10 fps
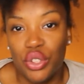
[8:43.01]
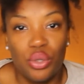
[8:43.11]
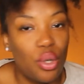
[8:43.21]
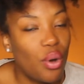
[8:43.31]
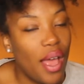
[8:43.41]
You
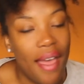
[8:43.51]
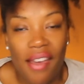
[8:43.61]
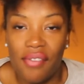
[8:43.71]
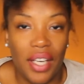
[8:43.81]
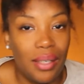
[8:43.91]
don't
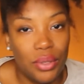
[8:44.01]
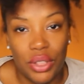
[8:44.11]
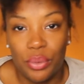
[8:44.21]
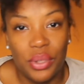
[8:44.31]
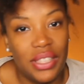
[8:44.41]
have
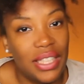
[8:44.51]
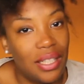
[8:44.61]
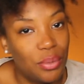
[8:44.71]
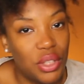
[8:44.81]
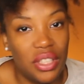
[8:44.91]
option when it
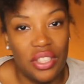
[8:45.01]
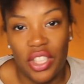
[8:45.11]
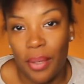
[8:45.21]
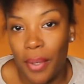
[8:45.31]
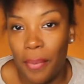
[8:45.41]
comes to the
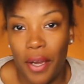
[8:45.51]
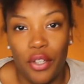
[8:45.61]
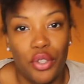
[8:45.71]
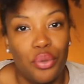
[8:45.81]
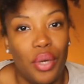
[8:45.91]
Chebe
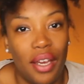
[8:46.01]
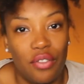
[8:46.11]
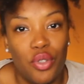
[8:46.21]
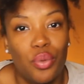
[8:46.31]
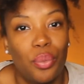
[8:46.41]
powder. You
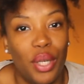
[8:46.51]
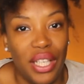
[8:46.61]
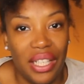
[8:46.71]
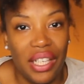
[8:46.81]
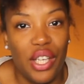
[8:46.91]
have to
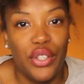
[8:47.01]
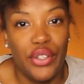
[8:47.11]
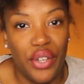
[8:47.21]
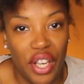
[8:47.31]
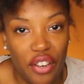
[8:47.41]
braid it in
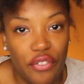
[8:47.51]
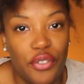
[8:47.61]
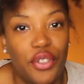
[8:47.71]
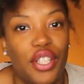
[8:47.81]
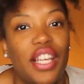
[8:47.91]
your hair
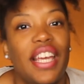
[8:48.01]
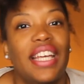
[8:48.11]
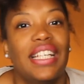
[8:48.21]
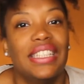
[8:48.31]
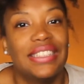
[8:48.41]
for
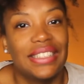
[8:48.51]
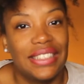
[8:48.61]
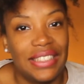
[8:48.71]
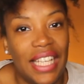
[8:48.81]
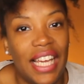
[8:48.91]
it to
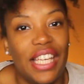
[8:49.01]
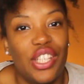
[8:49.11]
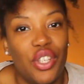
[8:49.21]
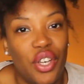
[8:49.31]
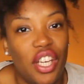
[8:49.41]
stay
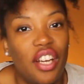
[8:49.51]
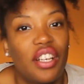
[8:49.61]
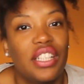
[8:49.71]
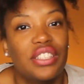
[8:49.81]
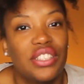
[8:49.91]
in your hair
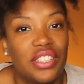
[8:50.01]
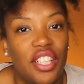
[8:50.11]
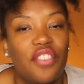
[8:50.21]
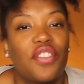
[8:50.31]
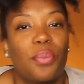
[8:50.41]
and
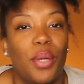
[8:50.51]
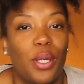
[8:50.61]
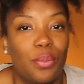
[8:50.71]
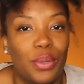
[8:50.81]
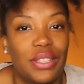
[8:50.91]
serve the
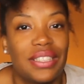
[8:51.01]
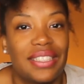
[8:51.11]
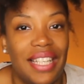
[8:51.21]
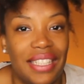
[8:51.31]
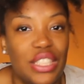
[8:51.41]
purpose
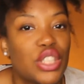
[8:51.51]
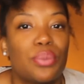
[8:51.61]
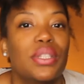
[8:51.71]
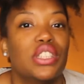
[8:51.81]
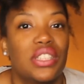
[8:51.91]
that it's
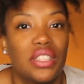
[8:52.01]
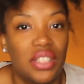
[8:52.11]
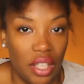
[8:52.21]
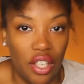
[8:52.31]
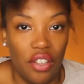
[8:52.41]
meant to
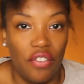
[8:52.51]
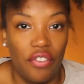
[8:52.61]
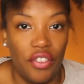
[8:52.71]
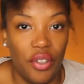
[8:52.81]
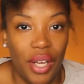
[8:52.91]

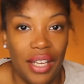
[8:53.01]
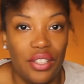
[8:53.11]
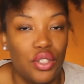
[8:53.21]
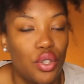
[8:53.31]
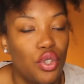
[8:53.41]
serve, okay?
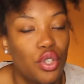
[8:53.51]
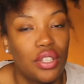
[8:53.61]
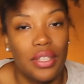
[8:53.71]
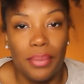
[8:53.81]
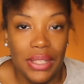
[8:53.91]
So you're
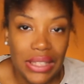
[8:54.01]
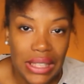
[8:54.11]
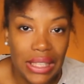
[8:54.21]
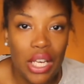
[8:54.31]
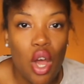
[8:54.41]

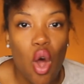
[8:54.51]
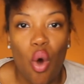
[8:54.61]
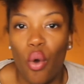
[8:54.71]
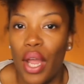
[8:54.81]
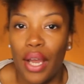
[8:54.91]
limited
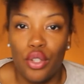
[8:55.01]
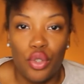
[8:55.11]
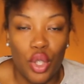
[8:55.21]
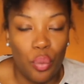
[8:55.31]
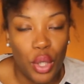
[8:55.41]
on how you
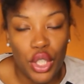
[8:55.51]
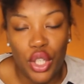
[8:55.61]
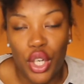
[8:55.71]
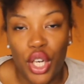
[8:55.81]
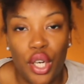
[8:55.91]
can wear
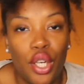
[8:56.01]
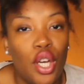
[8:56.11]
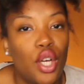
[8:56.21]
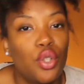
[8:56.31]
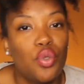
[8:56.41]
your hair.
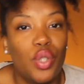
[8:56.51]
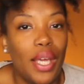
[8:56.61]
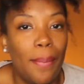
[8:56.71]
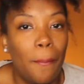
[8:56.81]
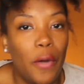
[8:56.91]
You
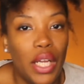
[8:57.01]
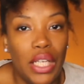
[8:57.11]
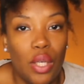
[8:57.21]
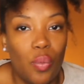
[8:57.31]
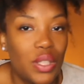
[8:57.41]
can braid
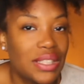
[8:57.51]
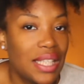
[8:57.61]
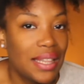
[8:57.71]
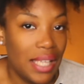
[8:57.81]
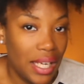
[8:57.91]
it with
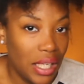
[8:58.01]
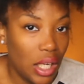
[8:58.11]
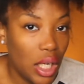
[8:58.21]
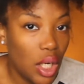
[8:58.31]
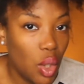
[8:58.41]
synthetic
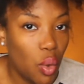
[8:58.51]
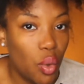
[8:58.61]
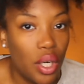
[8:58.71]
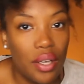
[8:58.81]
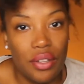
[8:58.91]
hair
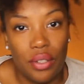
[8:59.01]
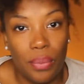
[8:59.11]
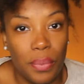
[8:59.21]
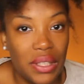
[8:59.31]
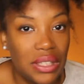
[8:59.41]
or other
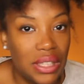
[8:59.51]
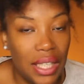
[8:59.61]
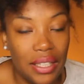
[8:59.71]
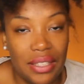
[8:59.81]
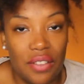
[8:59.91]

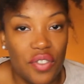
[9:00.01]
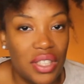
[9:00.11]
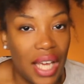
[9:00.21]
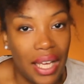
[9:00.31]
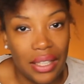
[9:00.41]
protective
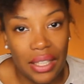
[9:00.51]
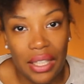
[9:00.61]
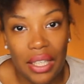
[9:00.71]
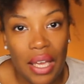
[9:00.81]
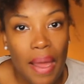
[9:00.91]

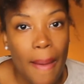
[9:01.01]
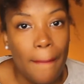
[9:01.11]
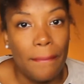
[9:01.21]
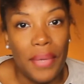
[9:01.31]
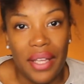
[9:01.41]
styling
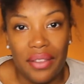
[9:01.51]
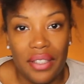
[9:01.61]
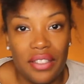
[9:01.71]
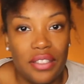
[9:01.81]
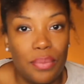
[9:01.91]

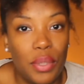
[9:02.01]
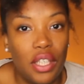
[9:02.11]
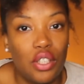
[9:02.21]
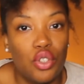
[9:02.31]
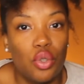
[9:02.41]
methods,
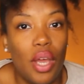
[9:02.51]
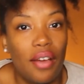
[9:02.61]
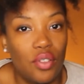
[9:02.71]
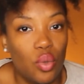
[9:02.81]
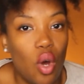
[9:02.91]
because you
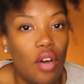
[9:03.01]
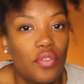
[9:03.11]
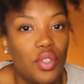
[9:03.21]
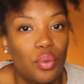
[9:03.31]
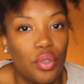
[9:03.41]
have to
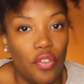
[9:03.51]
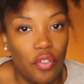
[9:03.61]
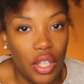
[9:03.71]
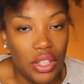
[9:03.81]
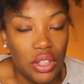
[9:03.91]
often
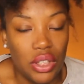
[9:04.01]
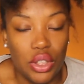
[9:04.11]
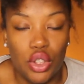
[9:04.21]
refresh it.